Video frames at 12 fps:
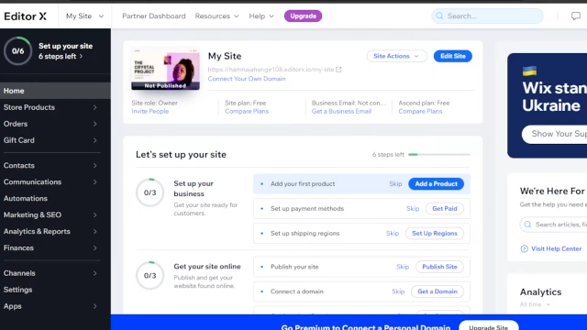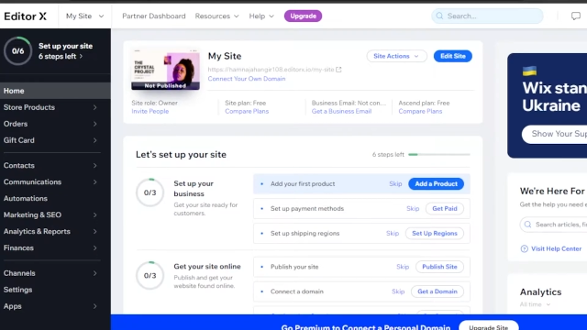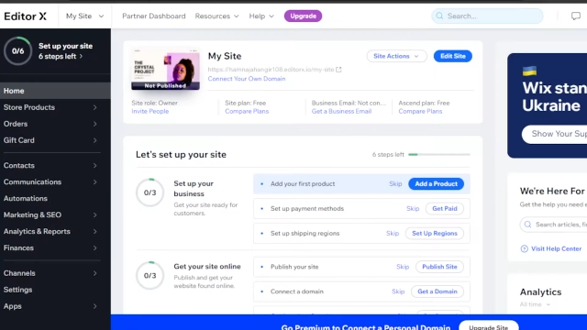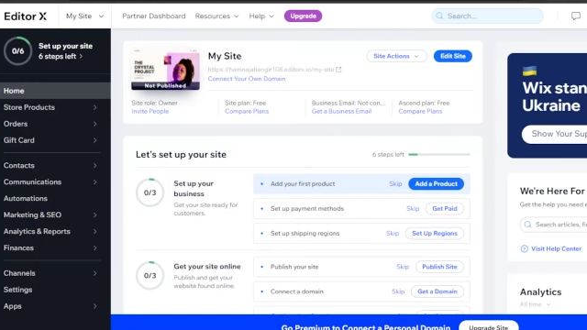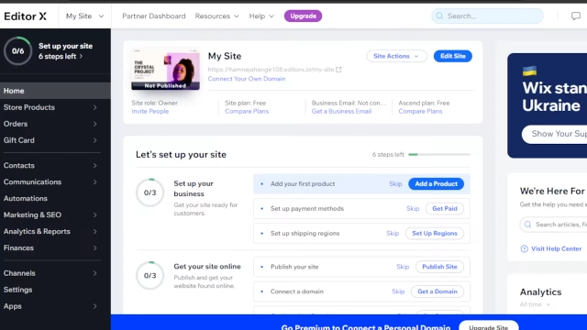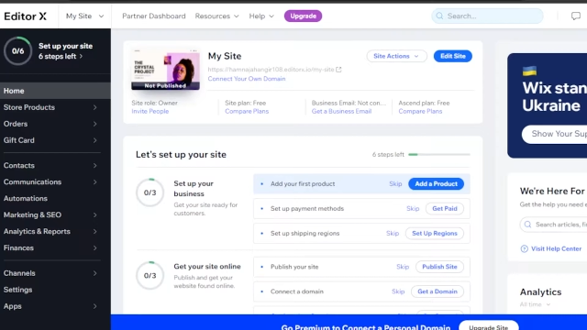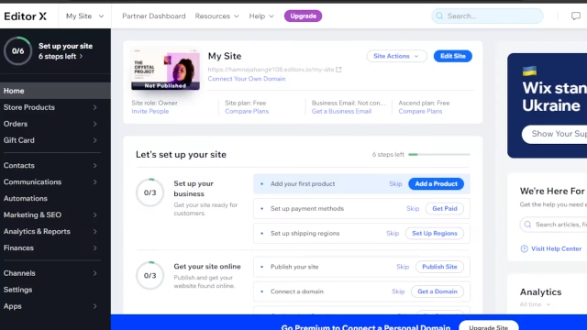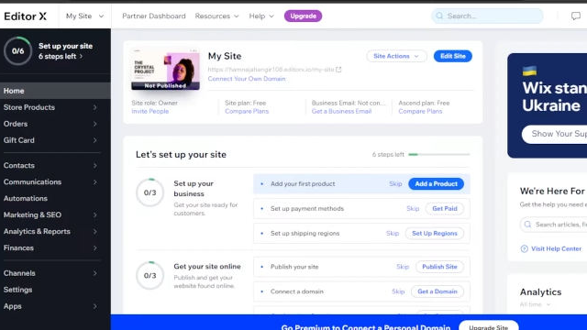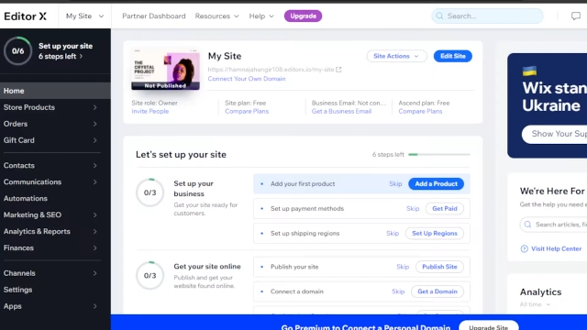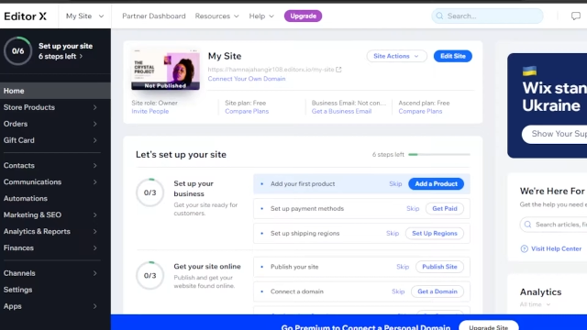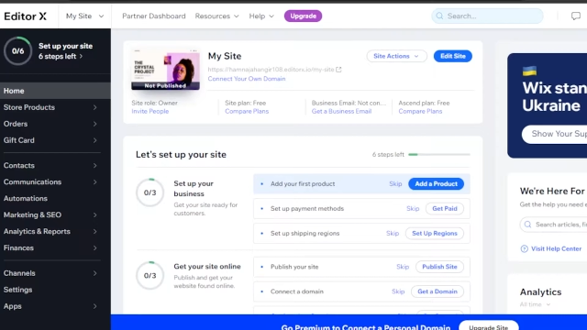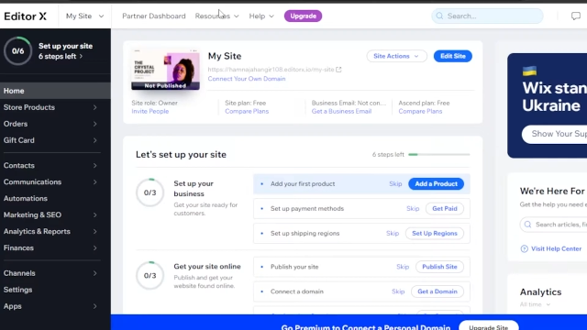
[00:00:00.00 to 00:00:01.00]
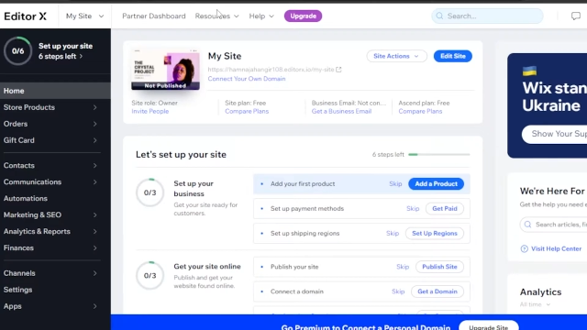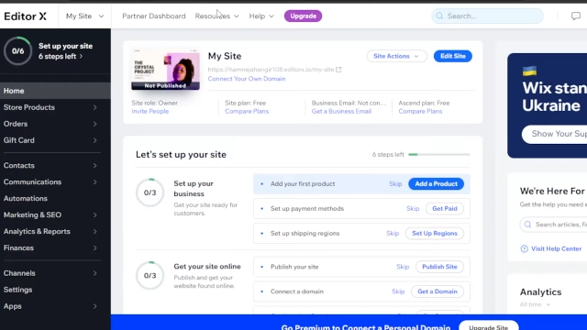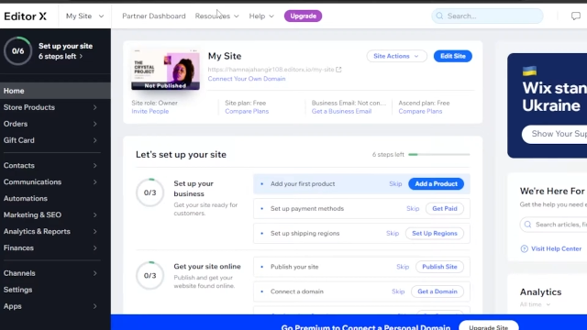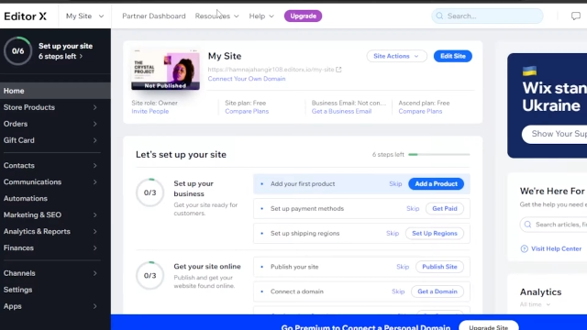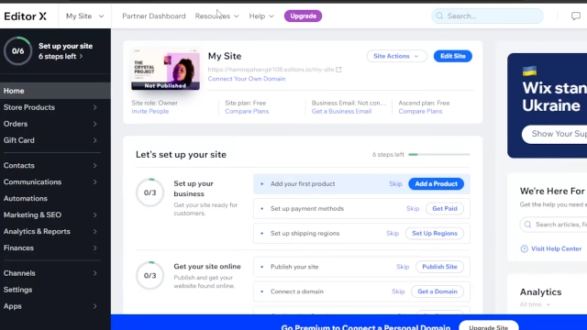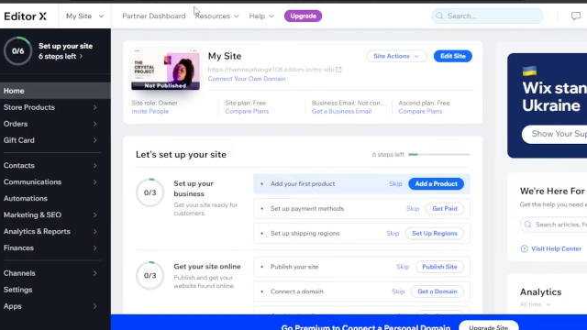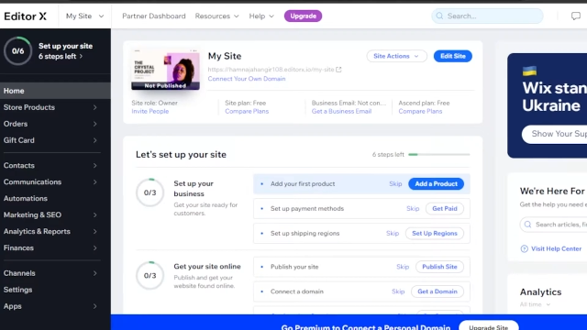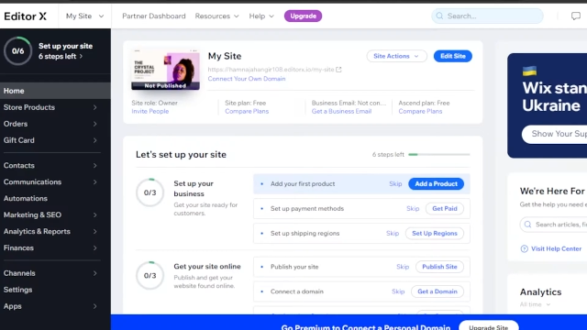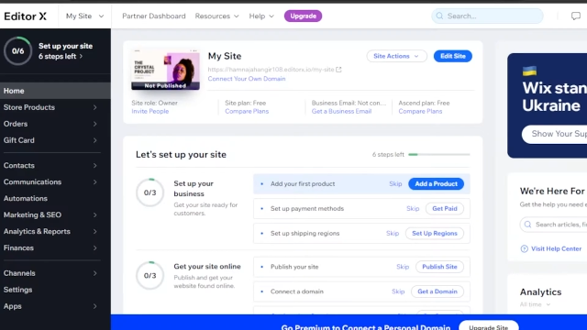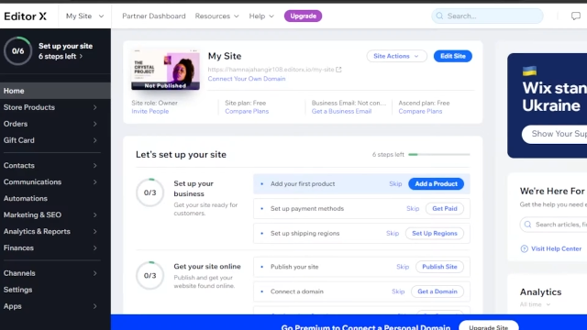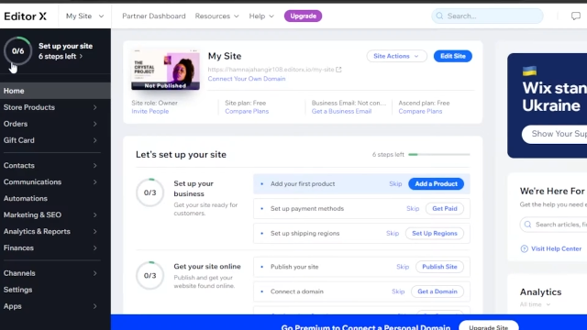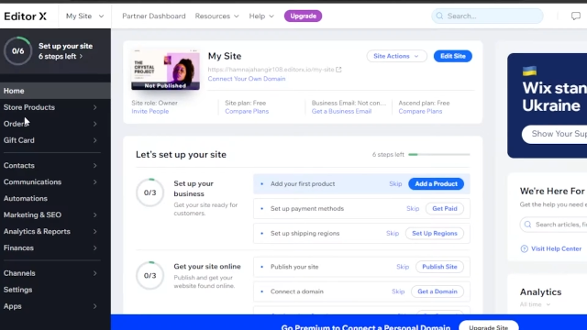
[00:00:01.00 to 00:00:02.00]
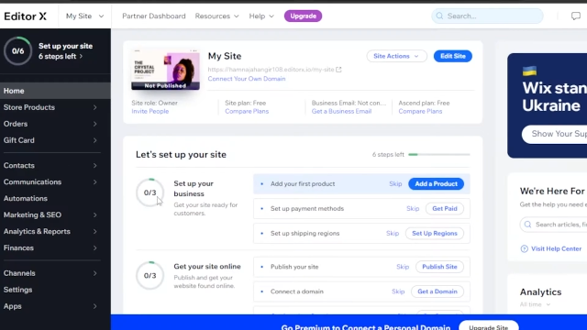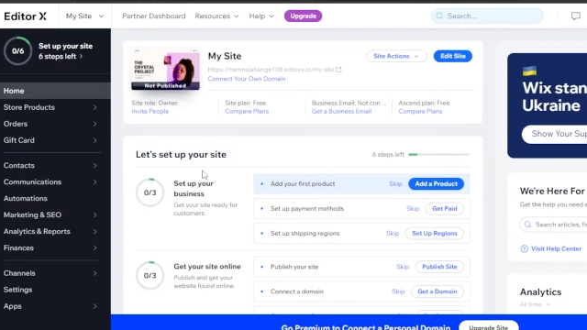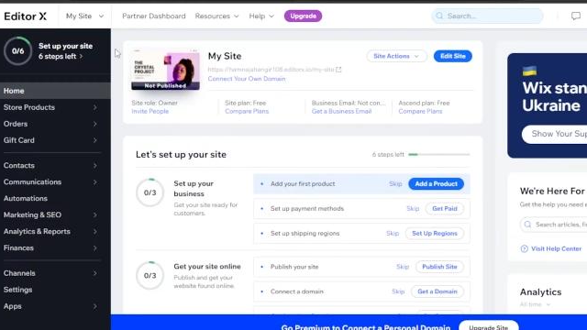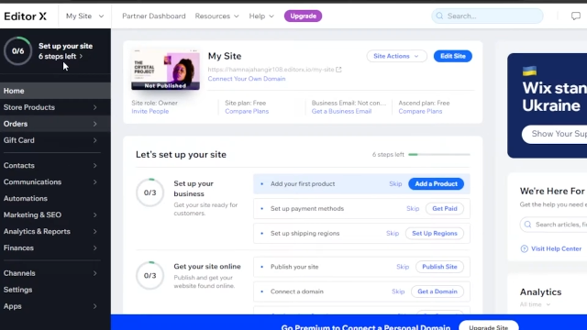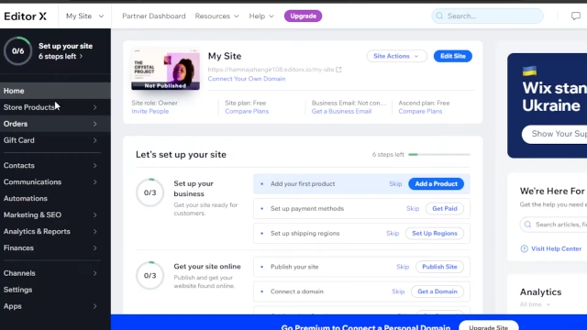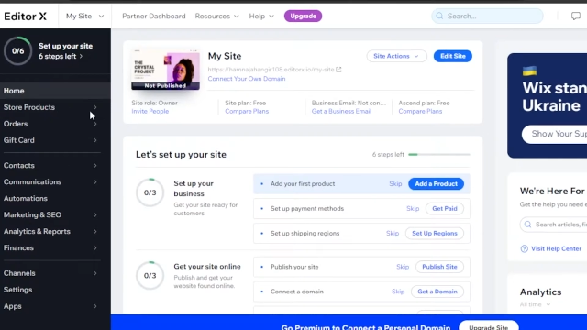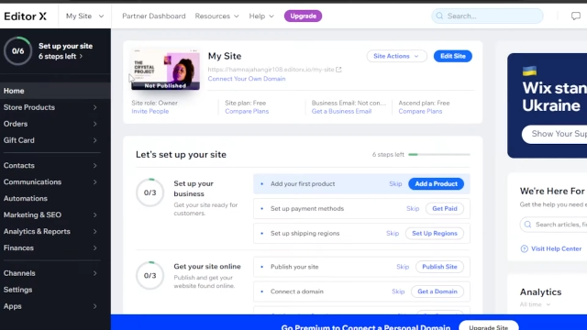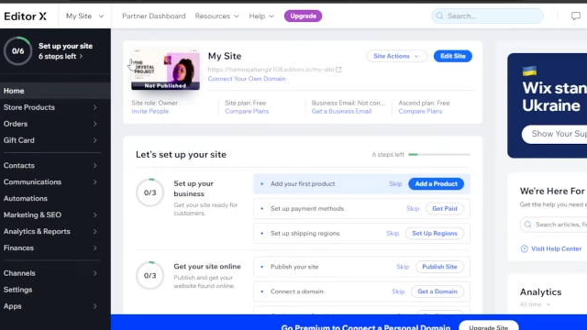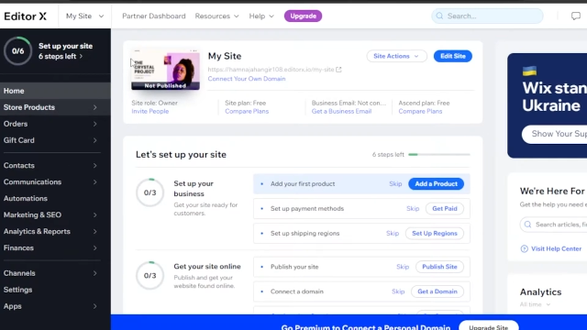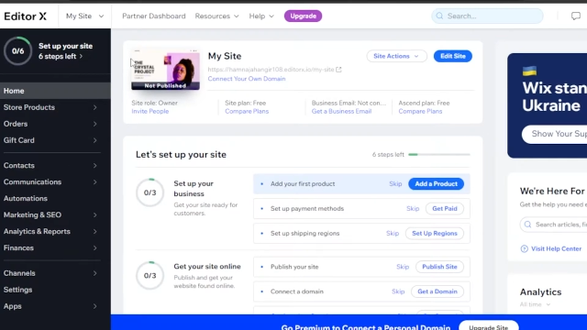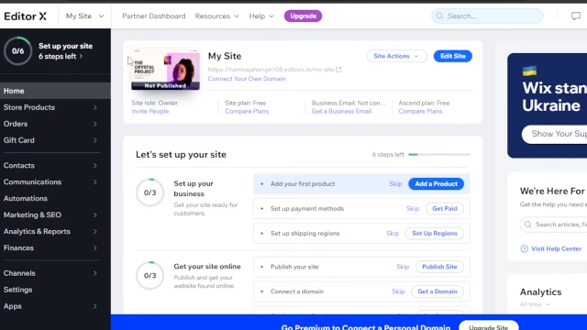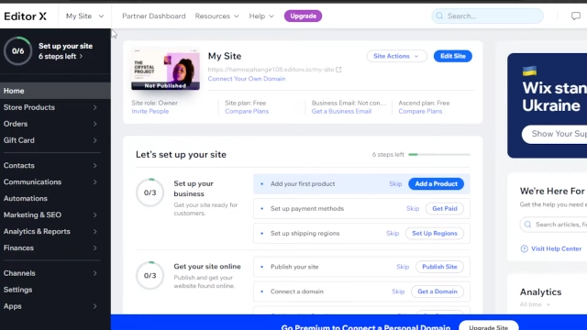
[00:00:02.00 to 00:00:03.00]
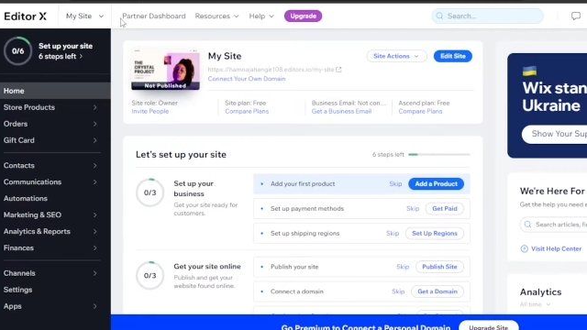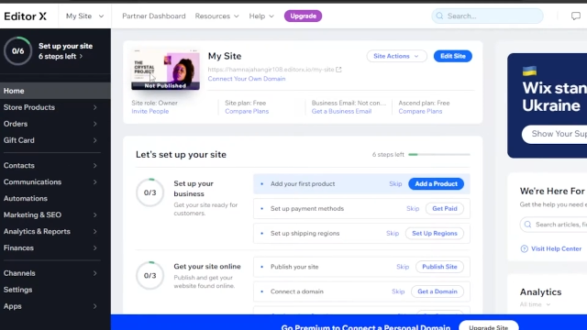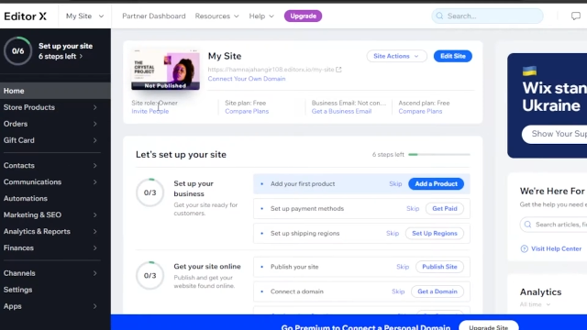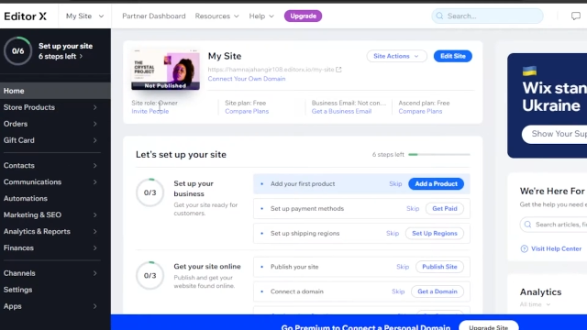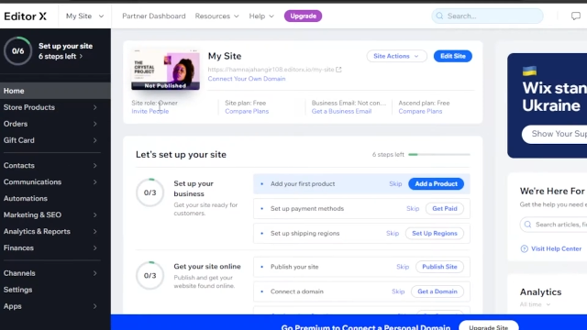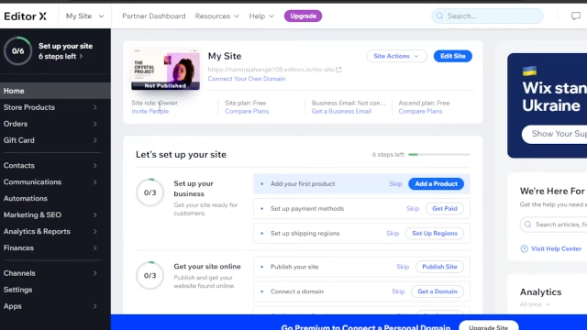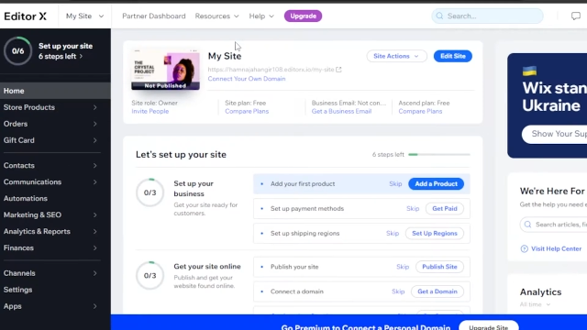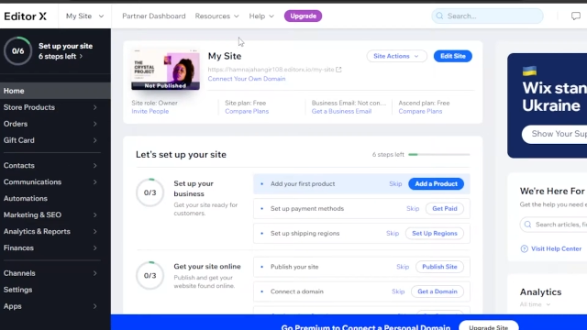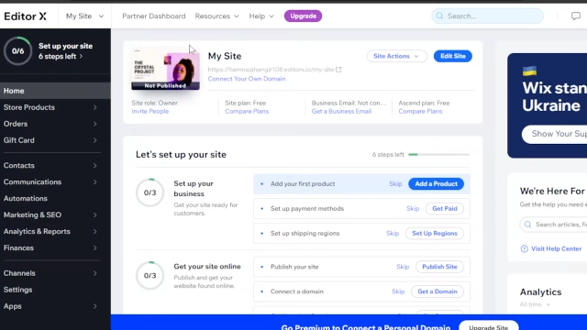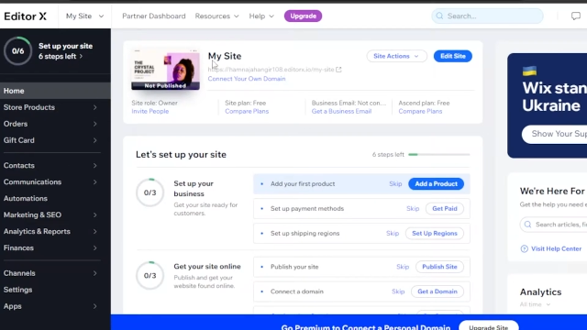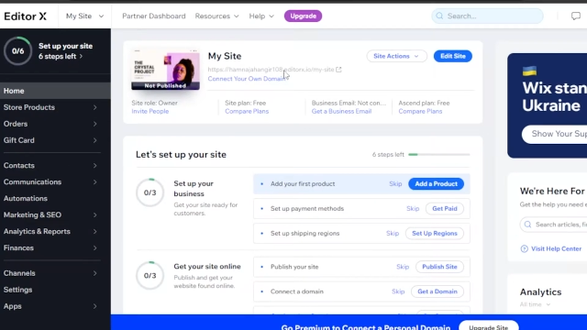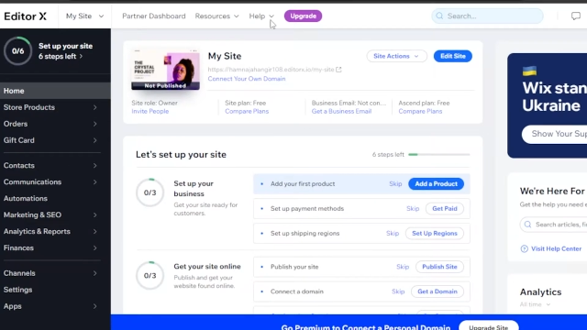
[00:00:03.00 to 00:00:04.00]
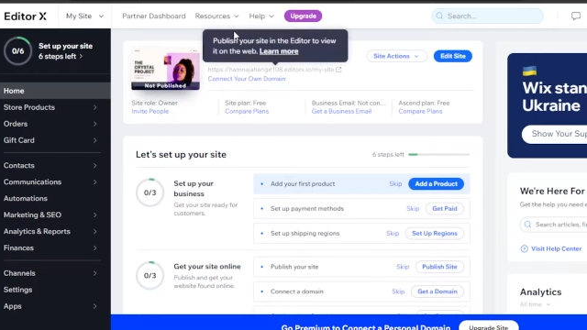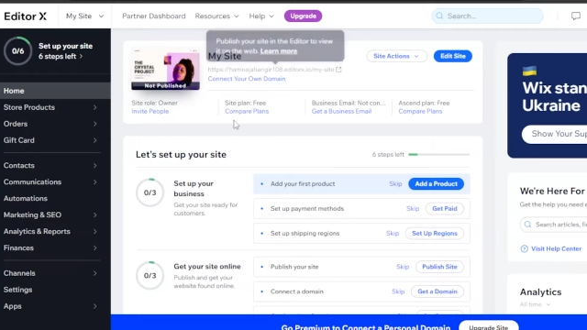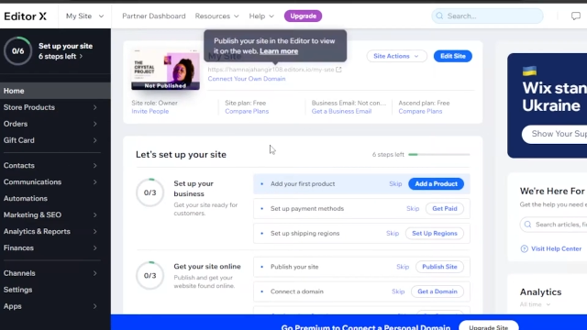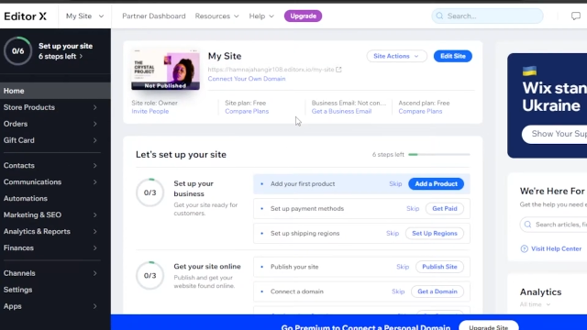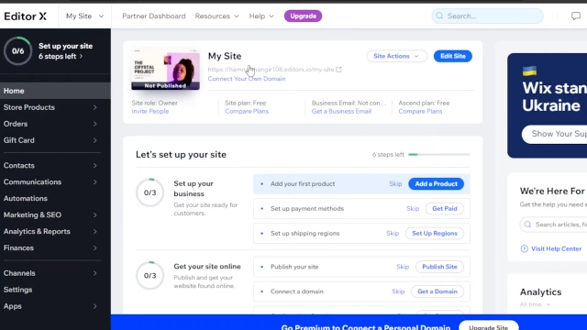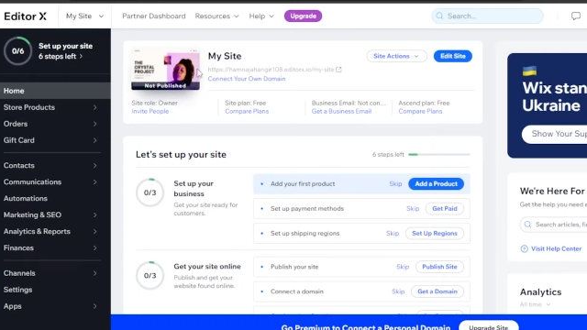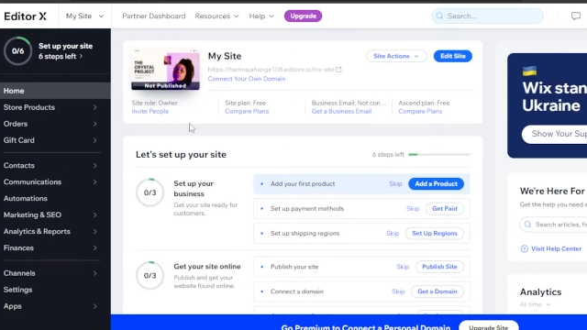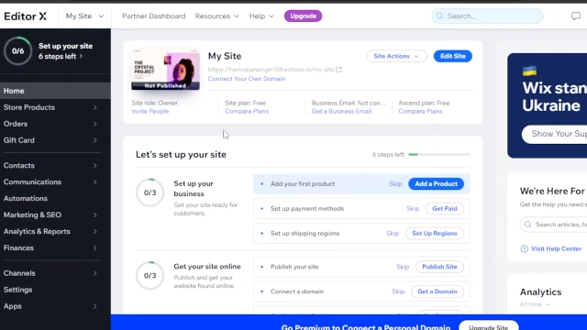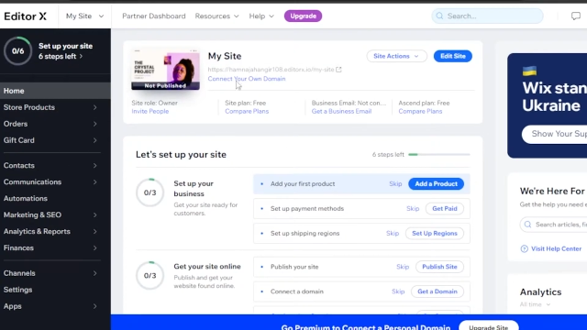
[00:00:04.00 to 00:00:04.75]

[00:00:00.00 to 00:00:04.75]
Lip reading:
[unreadable: no face in view]